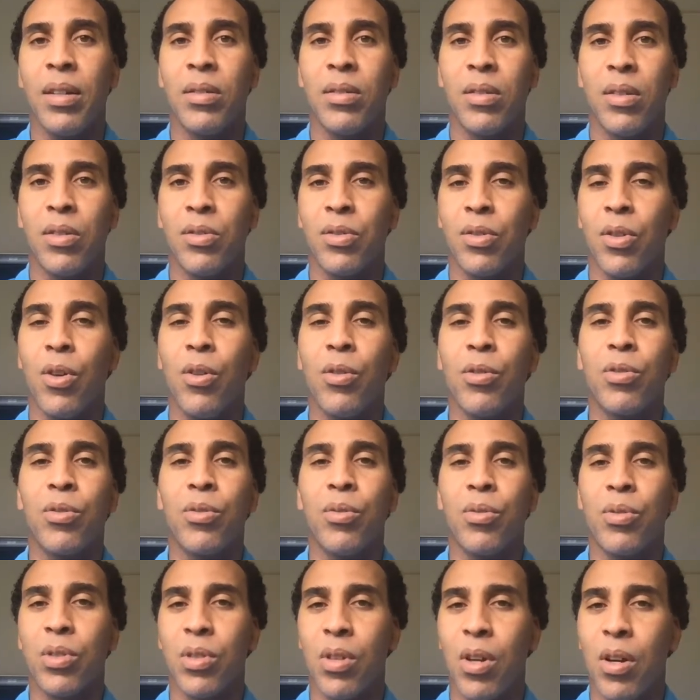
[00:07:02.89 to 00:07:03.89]
So there's an old
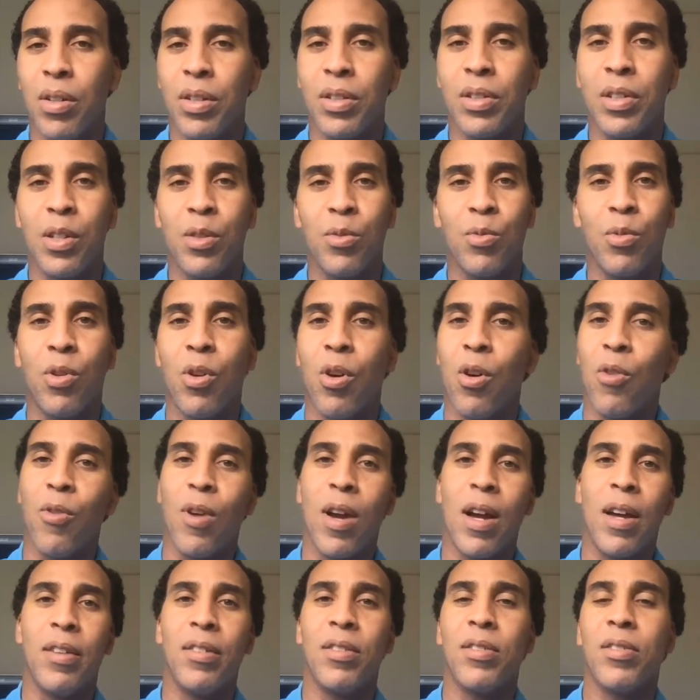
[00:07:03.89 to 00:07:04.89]
school song that says, go around in